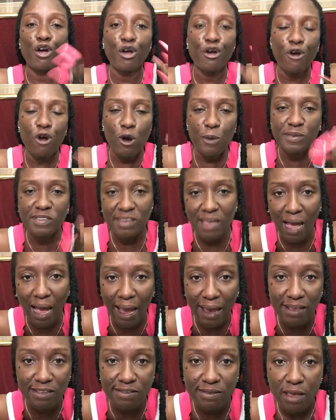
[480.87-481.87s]
Herbs,
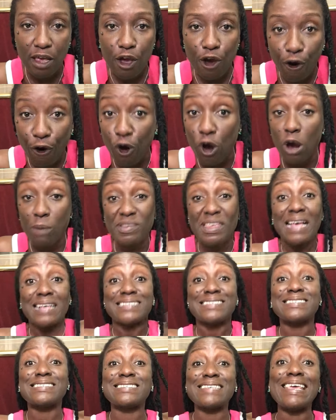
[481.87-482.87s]
guys. Herbs,
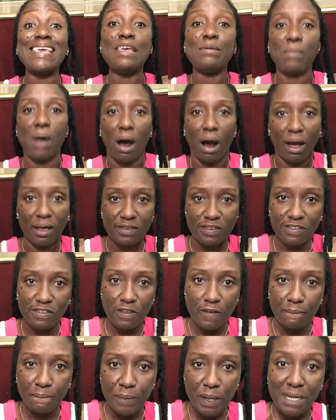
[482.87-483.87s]
sea moss
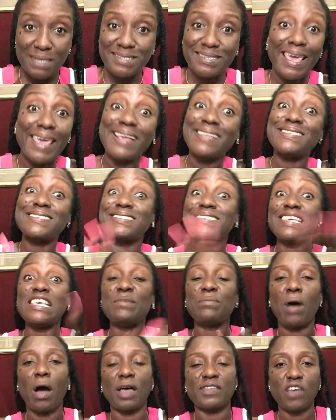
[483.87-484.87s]
take sea
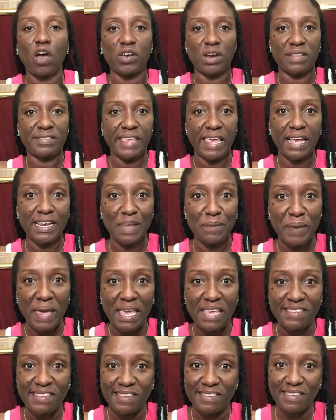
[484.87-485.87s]
moss on a daily
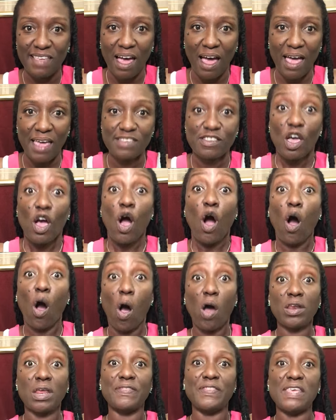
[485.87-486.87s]
basis, guys.
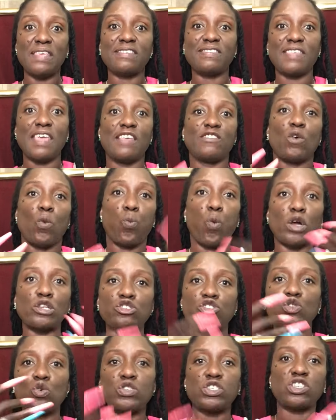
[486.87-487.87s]
All of these things,
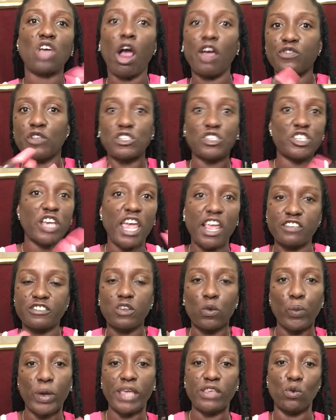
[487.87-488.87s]
once you start to change
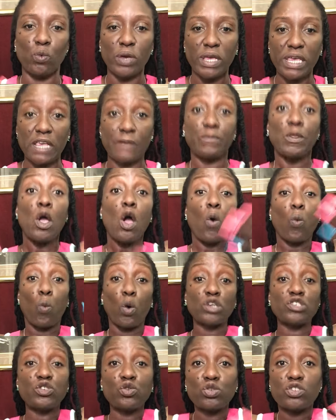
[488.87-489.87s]
the way you eat,
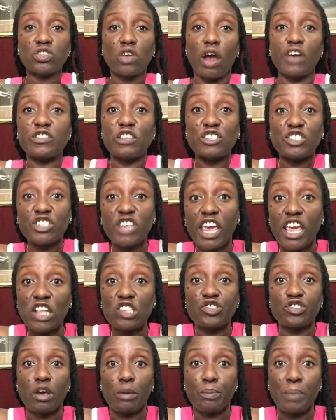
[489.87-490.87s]
once you start to
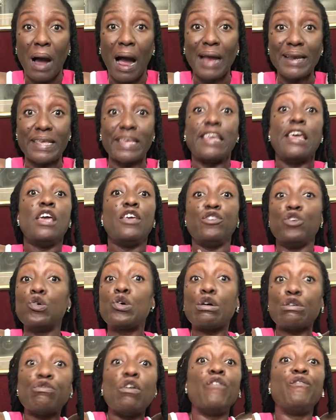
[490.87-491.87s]
change your body, you
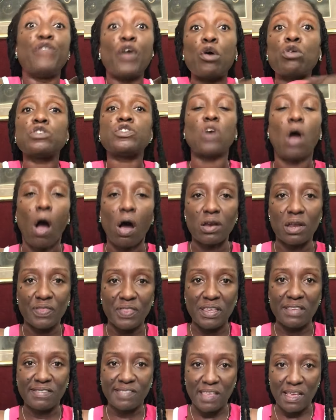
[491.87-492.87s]
could reverse all of
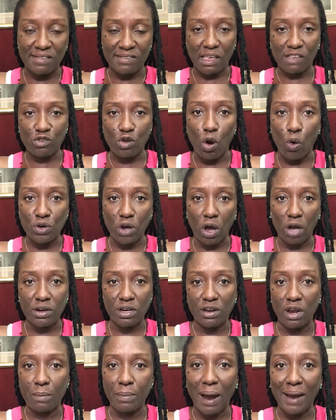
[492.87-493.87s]
these things that's going on
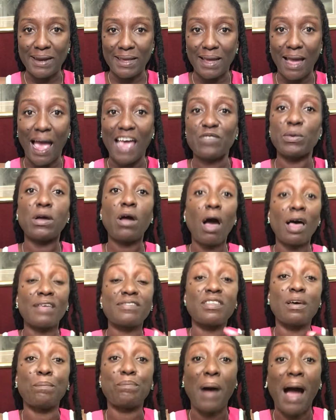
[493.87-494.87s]
in your body, guys, because
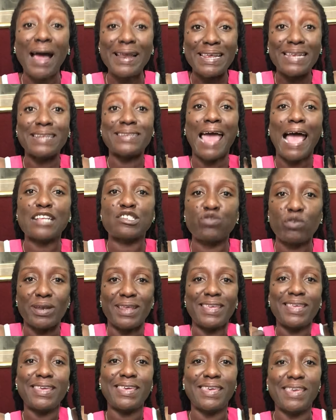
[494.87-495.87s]
the body
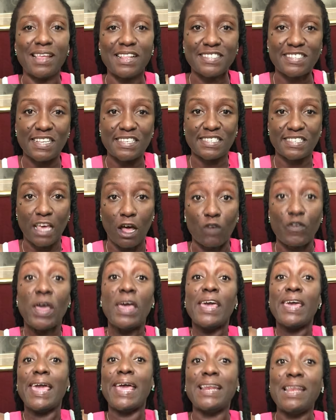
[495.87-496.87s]
naturally heals
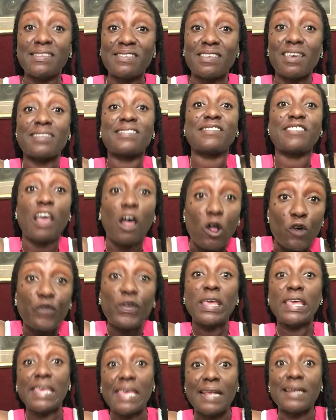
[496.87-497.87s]
itself. It is a self
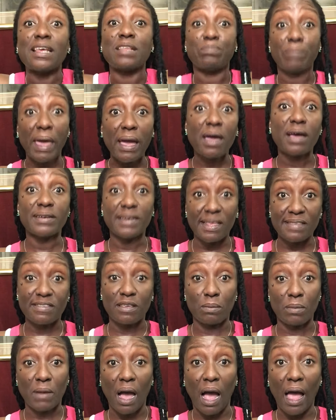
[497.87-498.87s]
healing
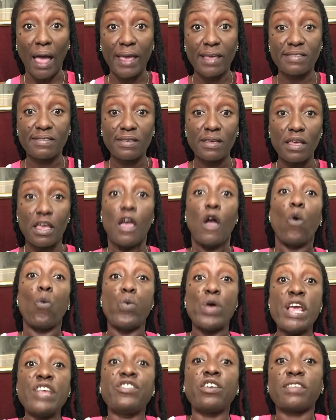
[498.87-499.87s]
mechanism, guys.
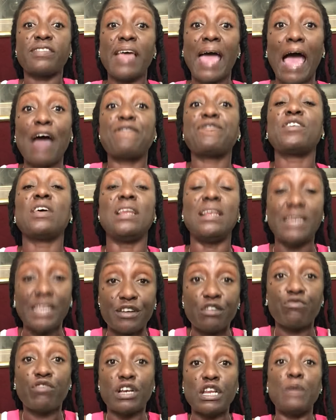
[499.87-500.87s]
We just have to
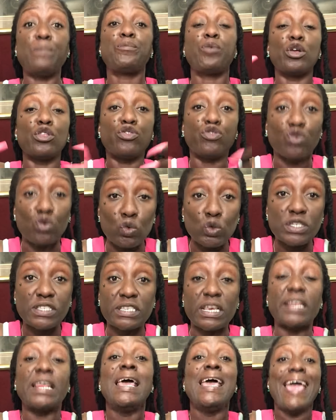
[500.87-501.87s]
literally
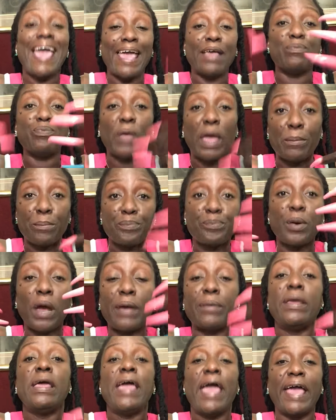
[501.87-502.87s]
produce it and, and,
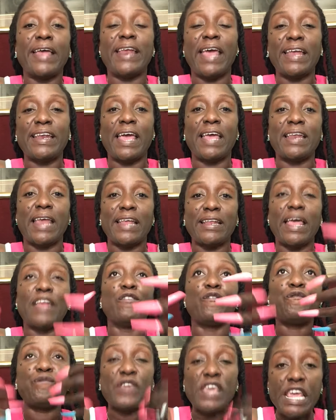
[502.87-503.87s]
and, and, and, and,
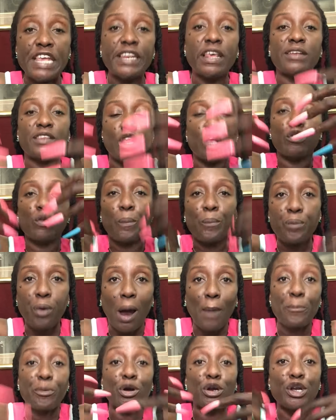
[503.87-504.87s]
and feed it the, the
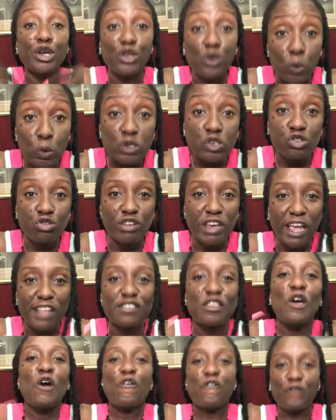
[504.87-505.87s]
proper
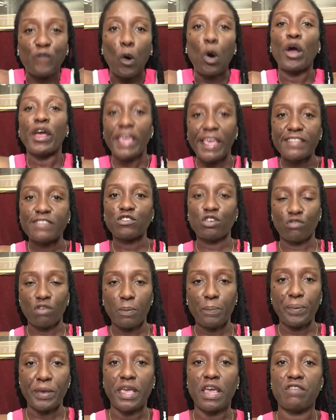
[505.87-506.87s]
nutrients for it to
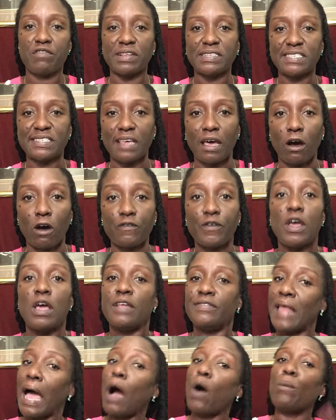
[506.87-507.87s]
repair itself.
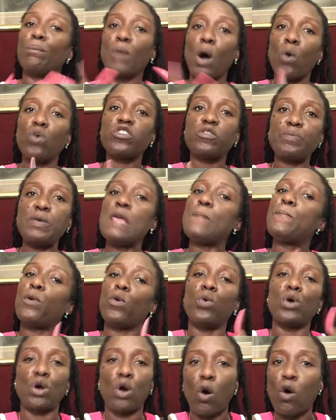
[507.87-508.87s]
Now, most
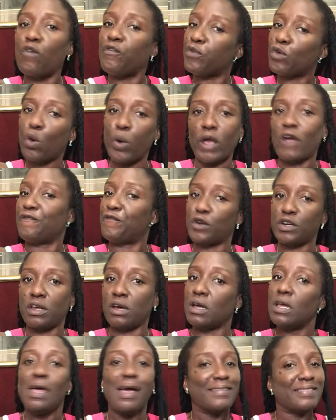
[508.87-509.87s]
people will go quick for
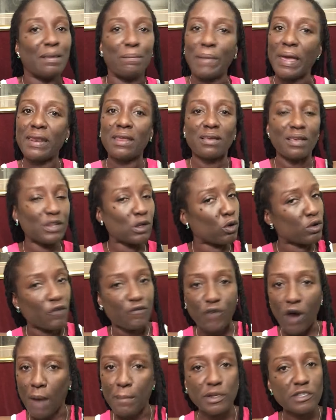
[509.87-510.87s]
the, the medic, you know, the
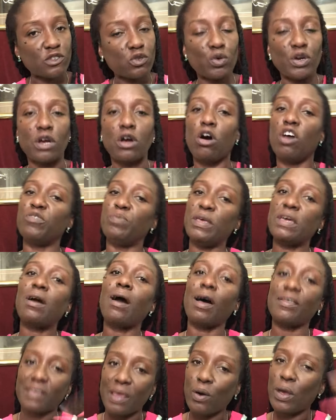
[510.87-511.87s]
pharmaceuticals
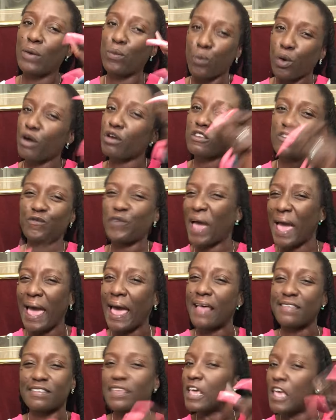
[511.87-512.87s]
because it, it works
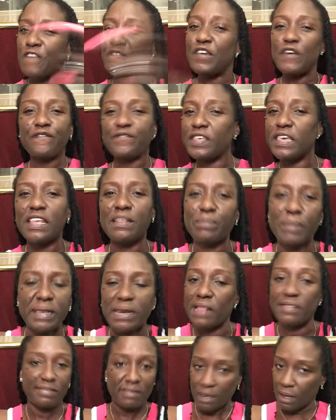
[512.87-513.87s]
fast 15
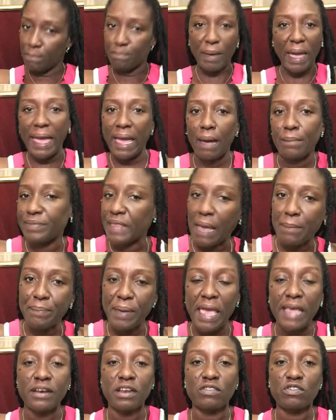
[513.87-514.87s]
minutes bam, that
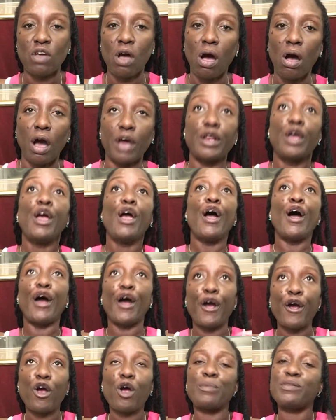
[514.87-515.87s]
pain is gone.
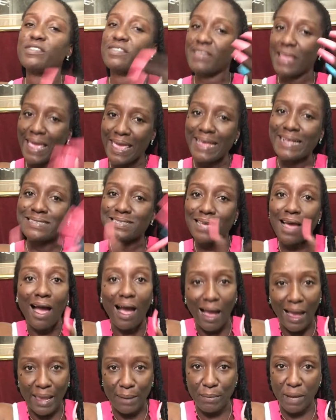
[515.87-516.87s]
Herbs take
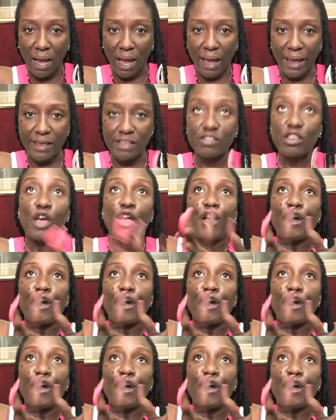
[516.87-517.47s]
time, guys.